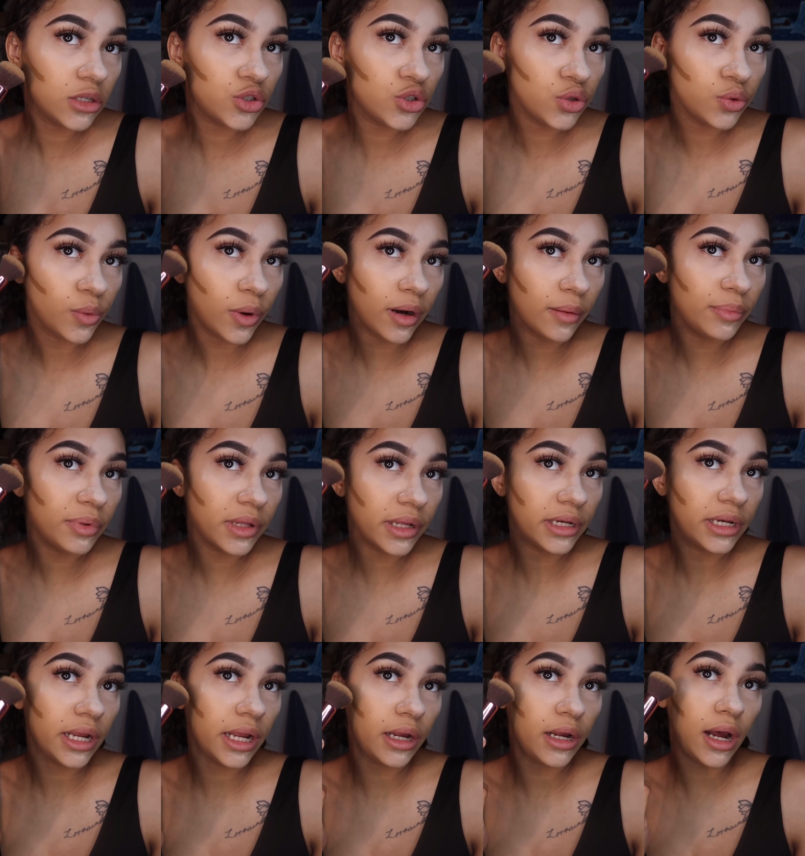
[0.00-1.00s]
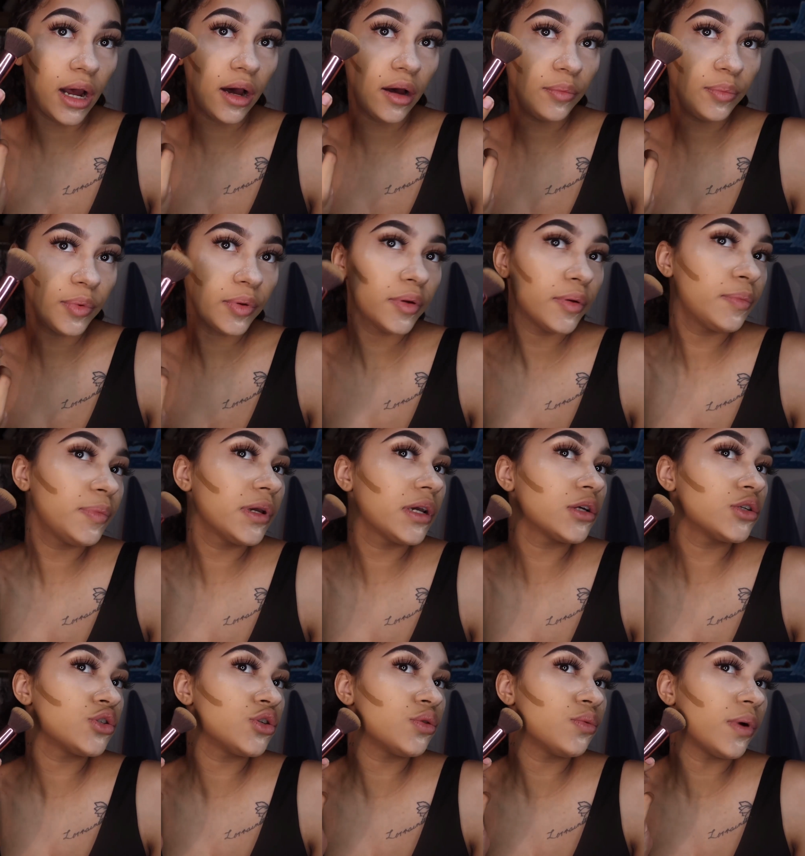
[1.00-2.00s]
you want to blend it up
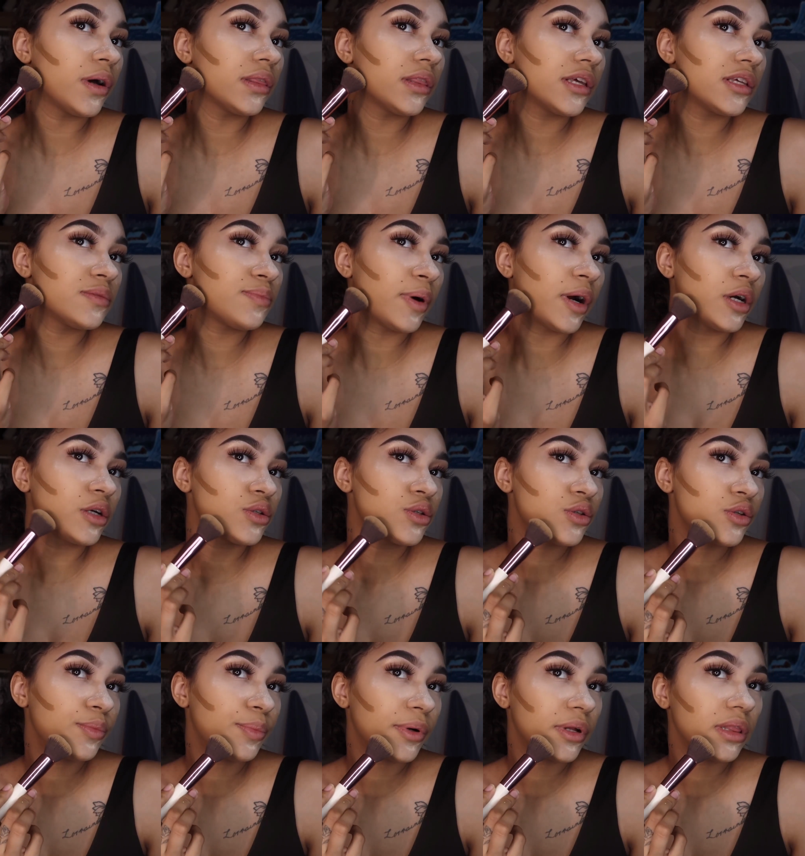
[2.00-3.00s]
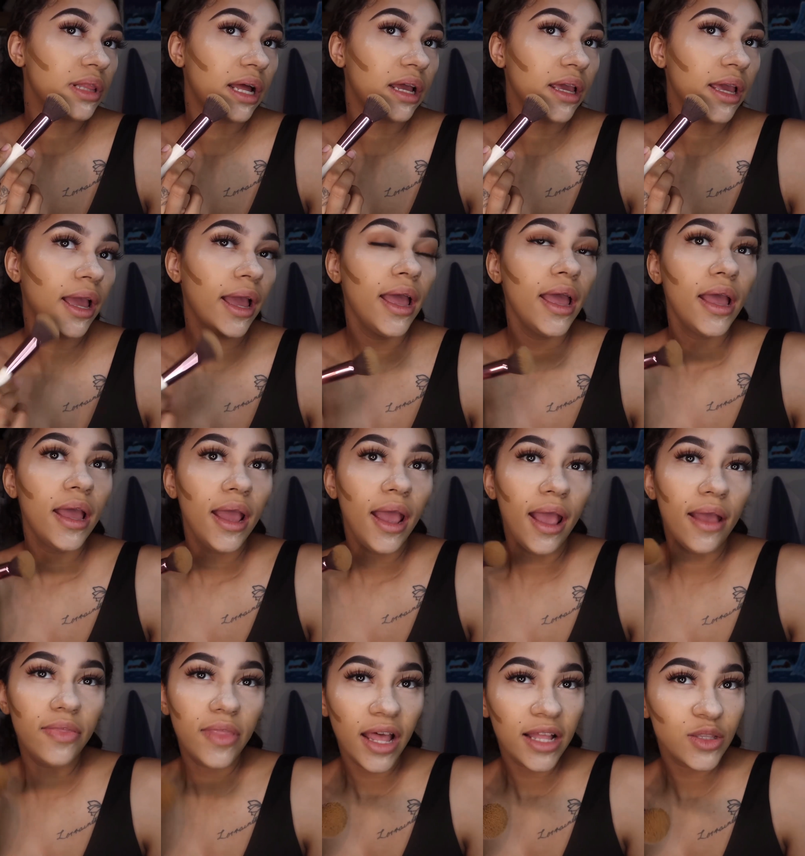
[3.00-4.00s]
because you want this part super light,
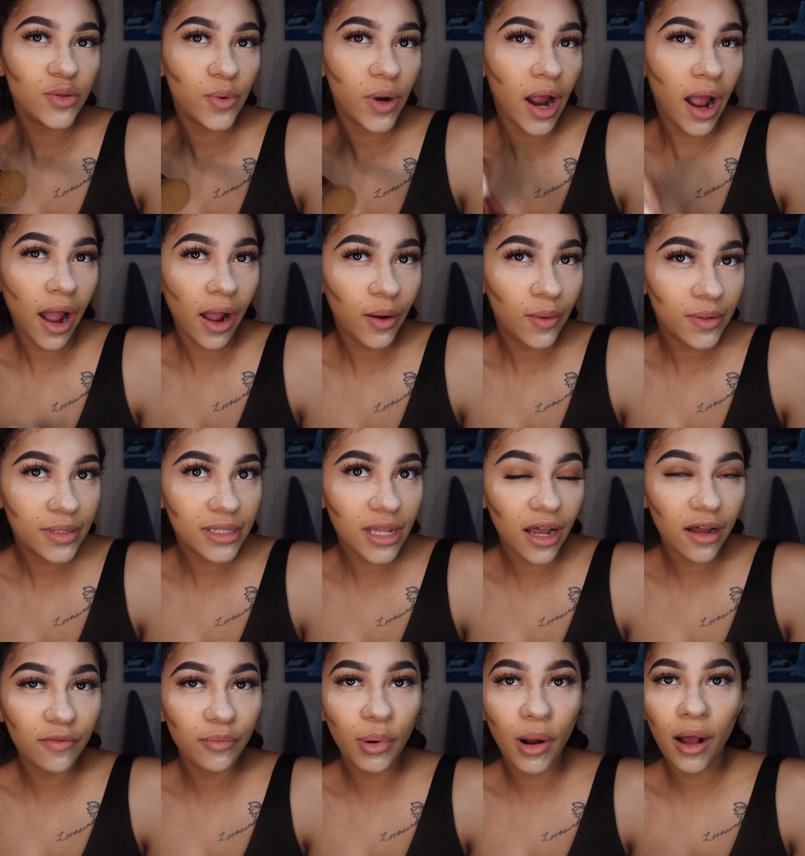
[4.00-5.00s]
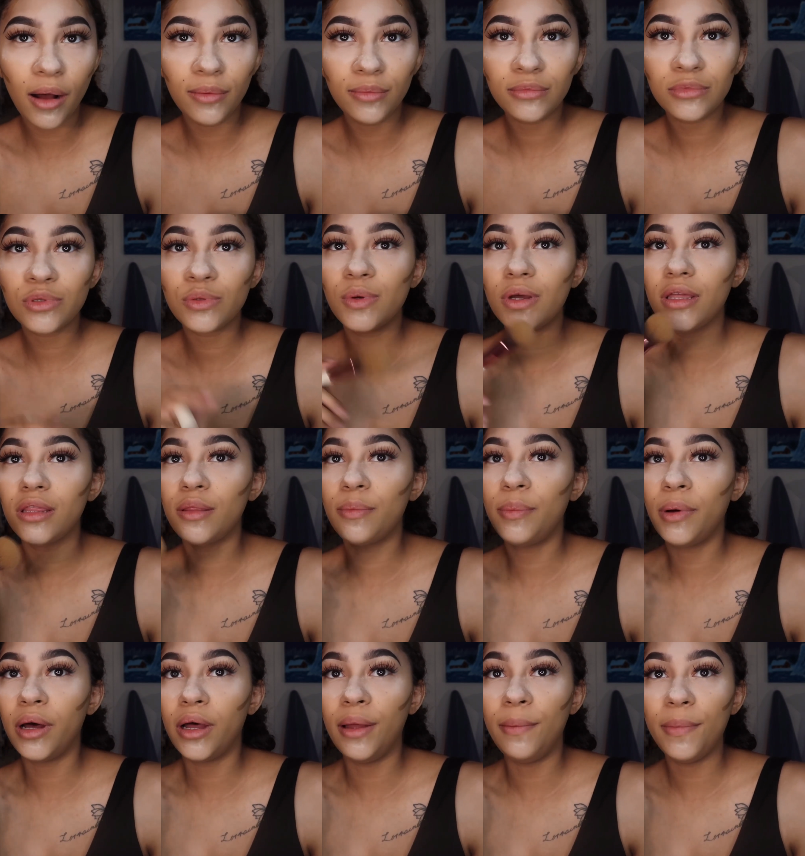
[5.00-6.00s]
and that's where I always have problems with,
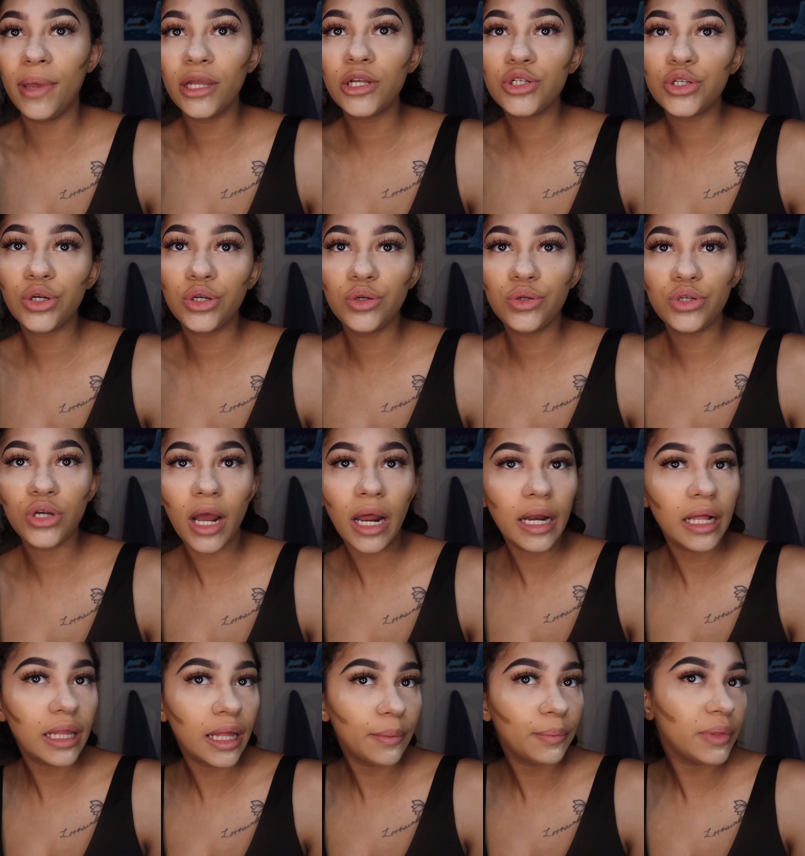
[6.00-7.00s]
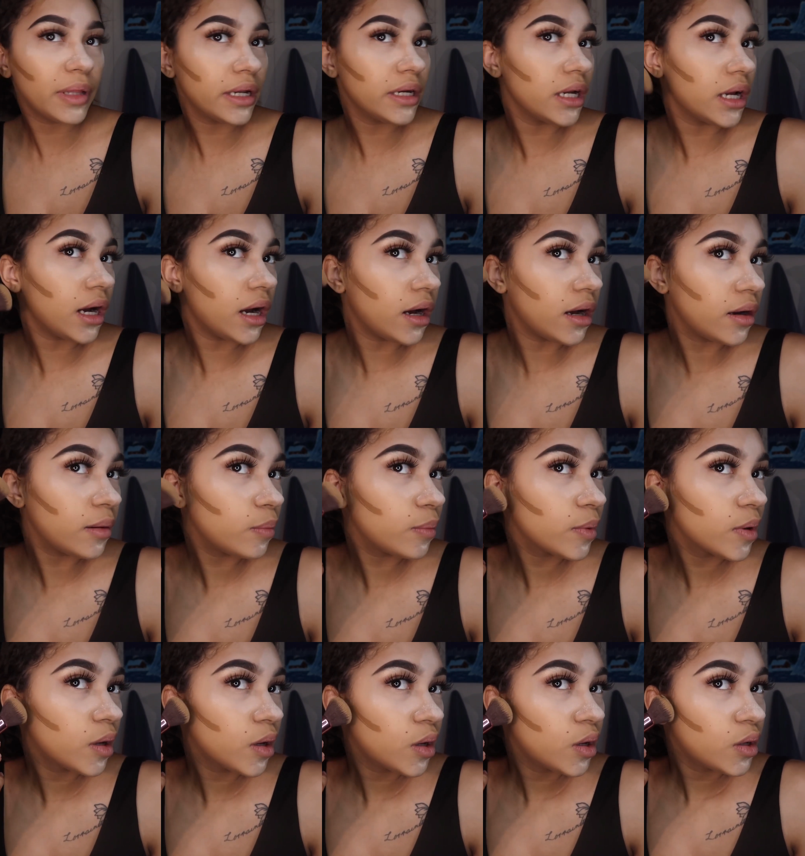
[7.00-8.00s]
but make sure you try to like blend it up.
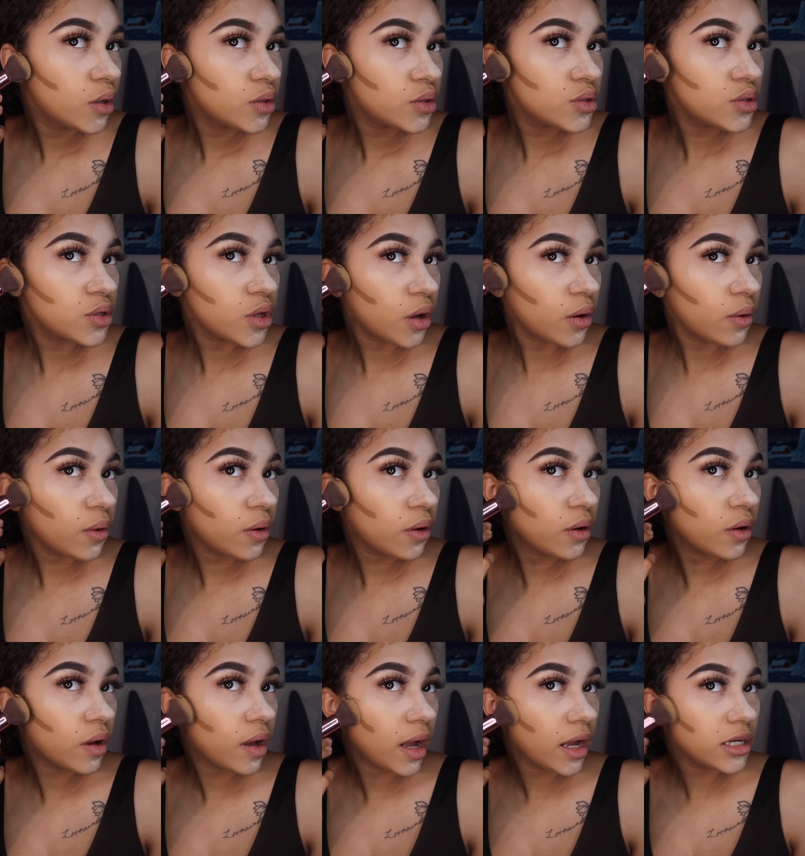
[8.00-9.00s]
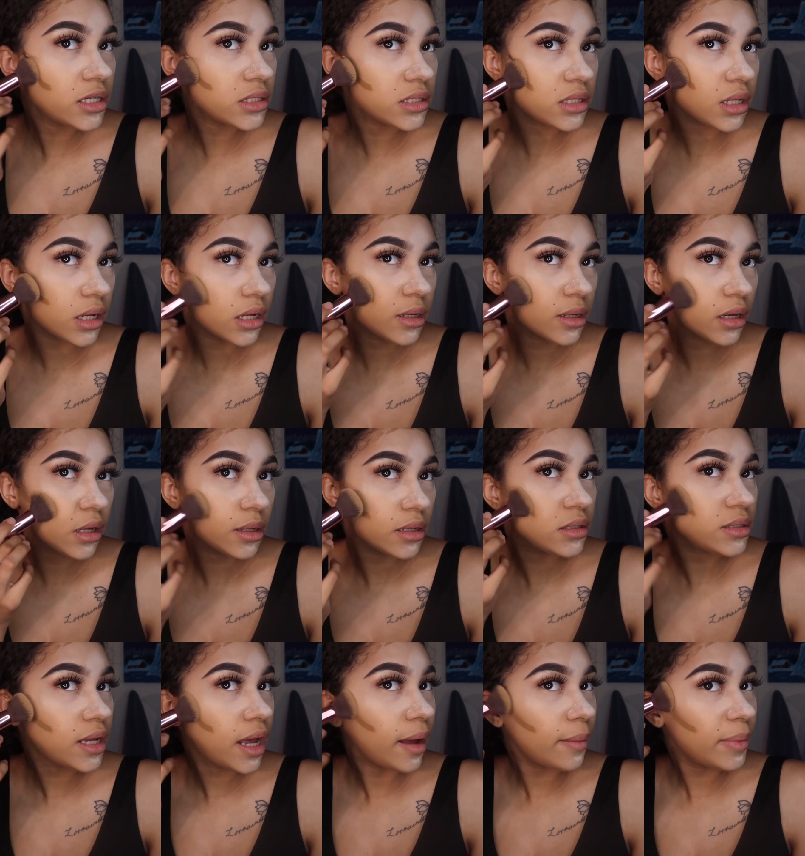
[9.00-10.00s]
So I just like
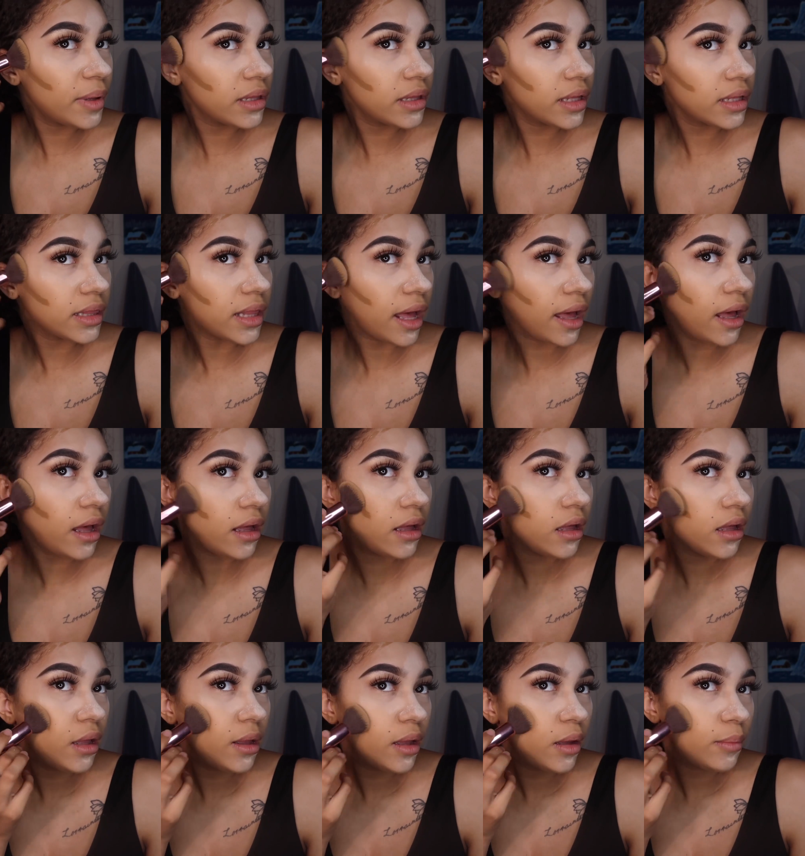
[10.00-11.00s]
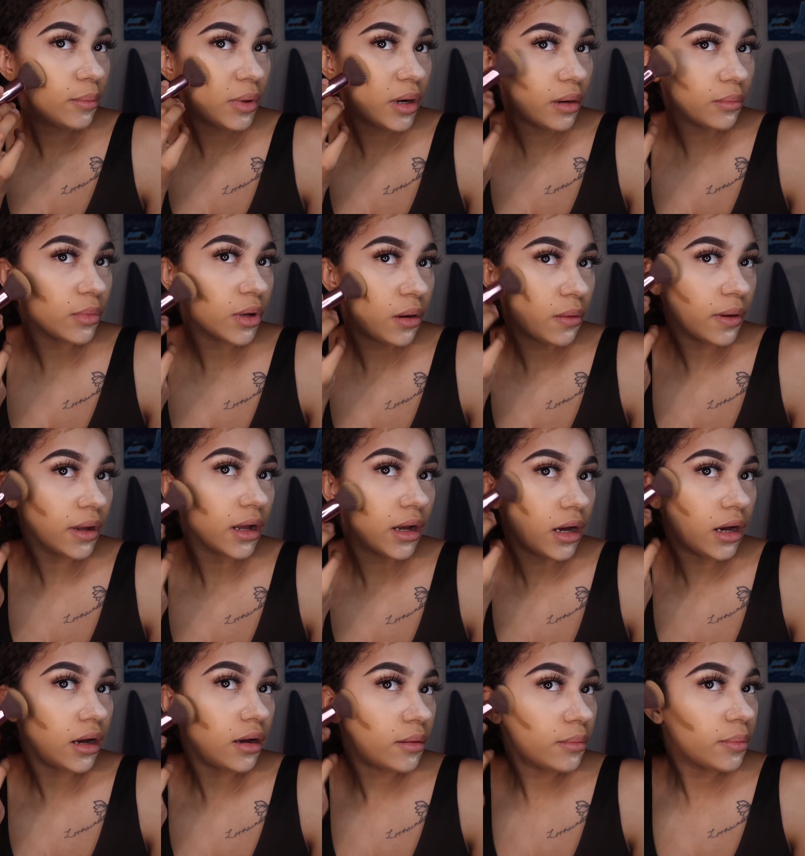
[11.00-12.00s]
tap it like that, but I'm going
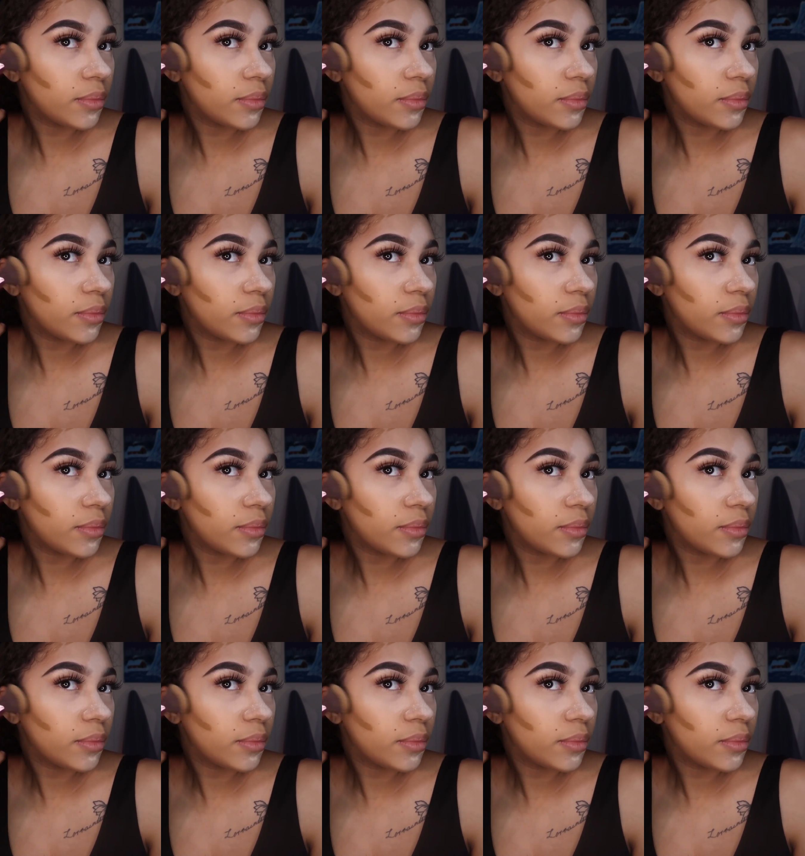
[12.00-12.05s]
up.